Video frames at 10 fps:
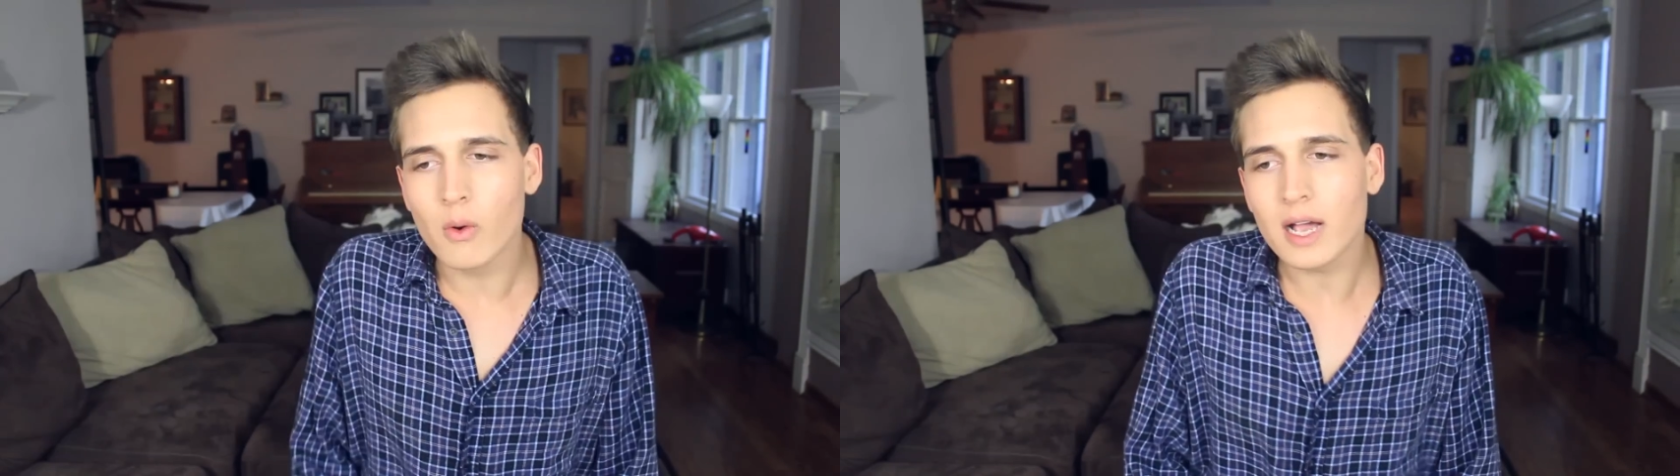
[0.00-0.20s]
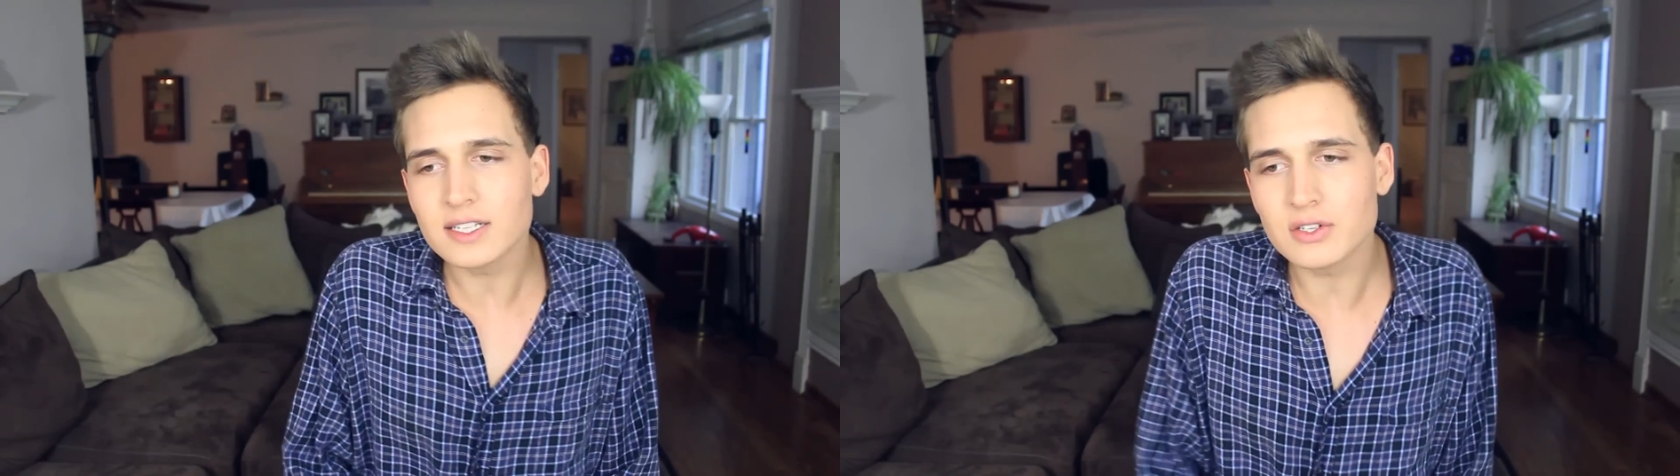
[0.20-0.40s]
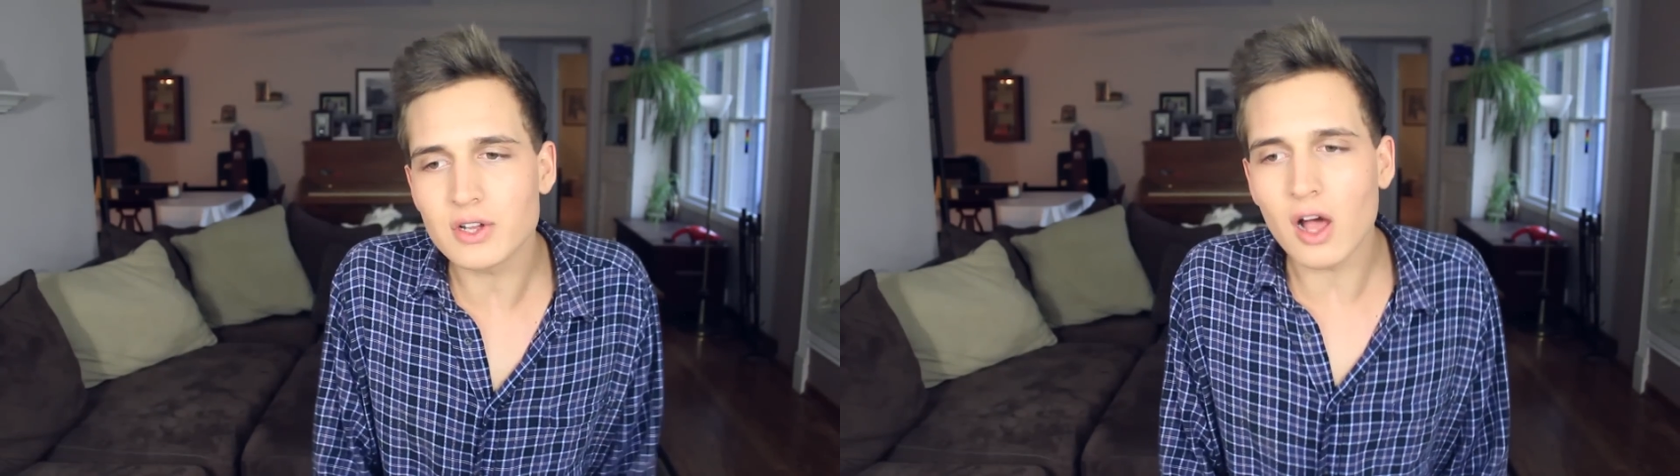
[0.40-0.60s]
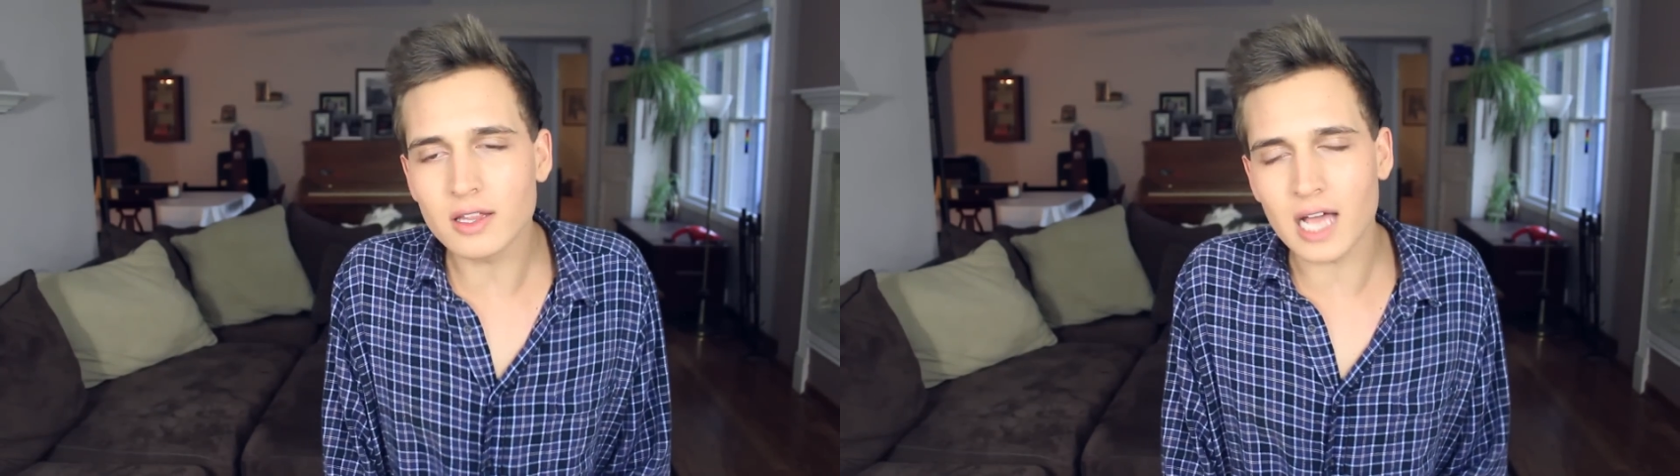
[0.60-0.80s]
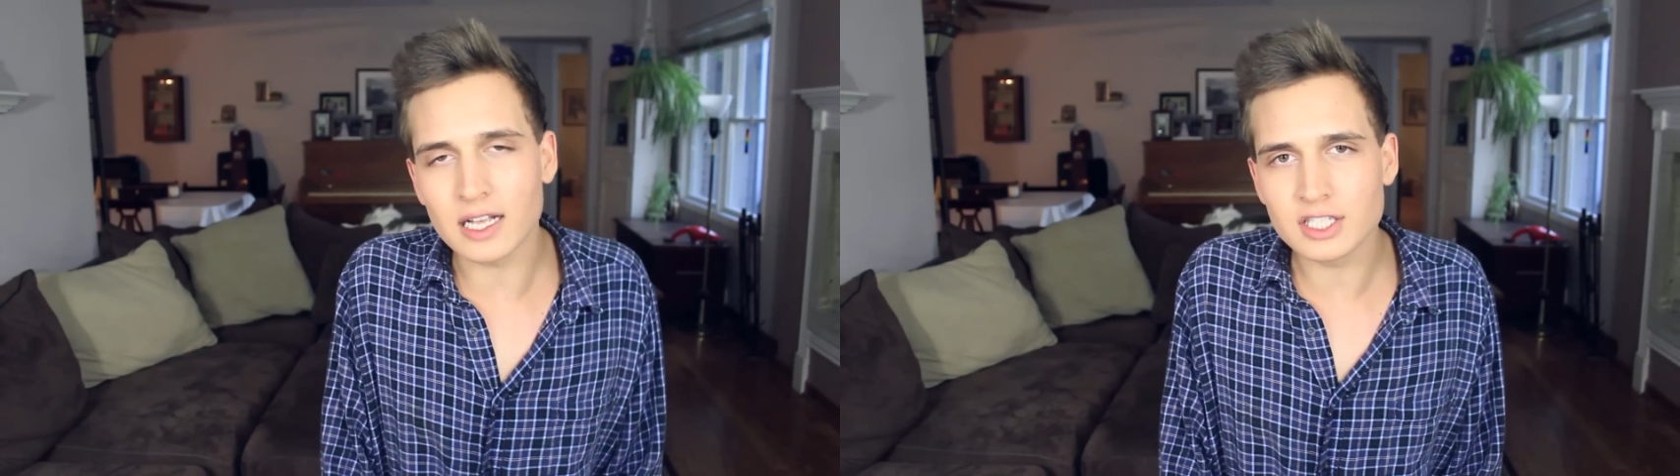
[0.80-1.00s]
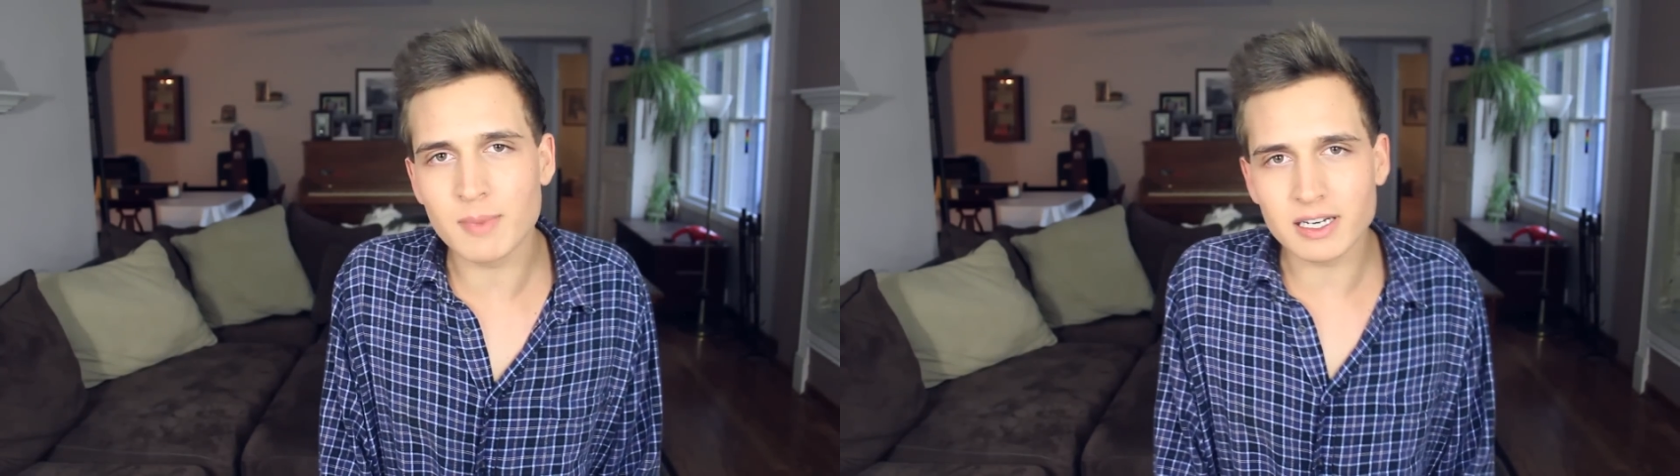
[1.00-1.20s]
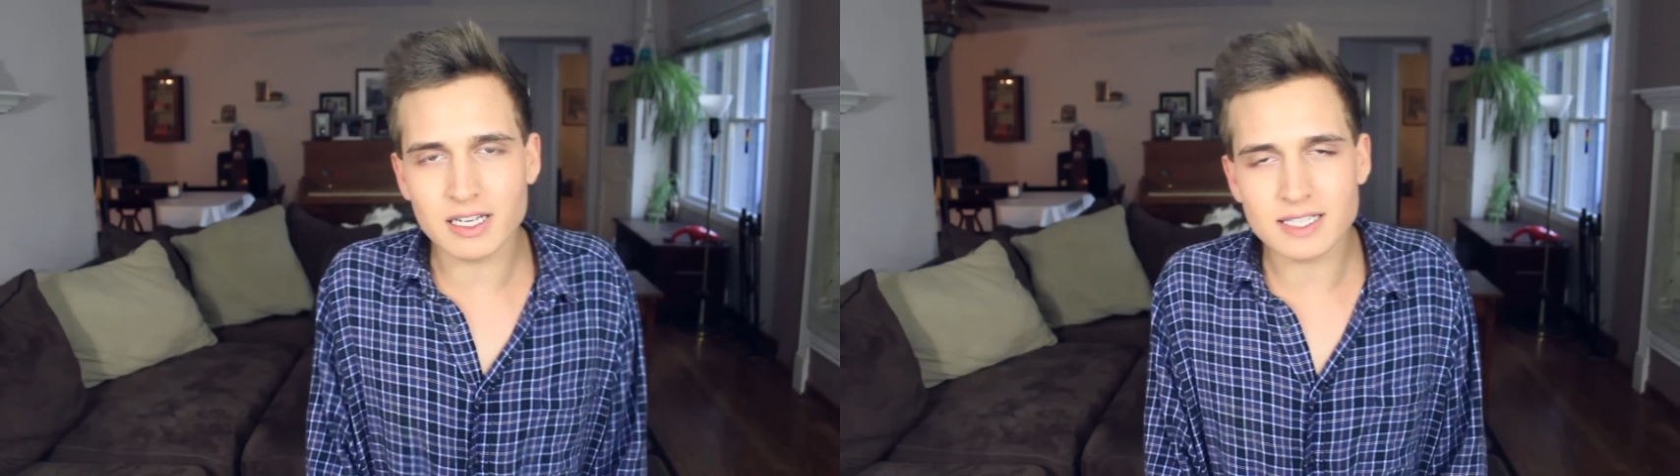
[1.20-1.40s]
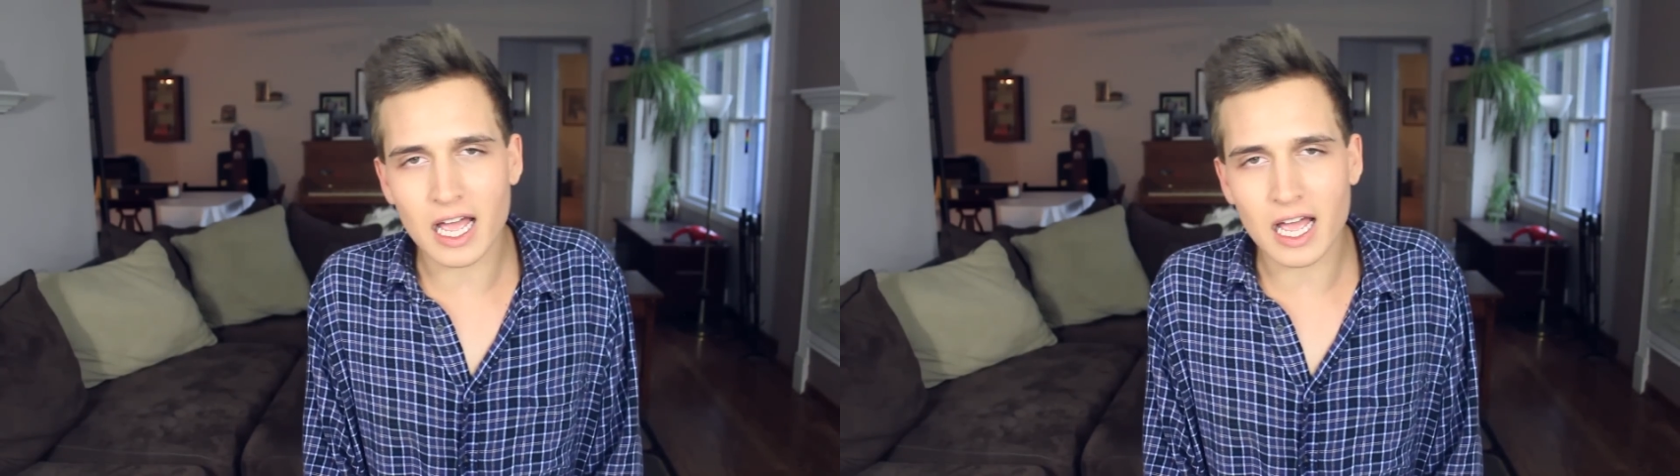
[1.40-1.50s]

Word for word: Well guys, those are all the costume ideas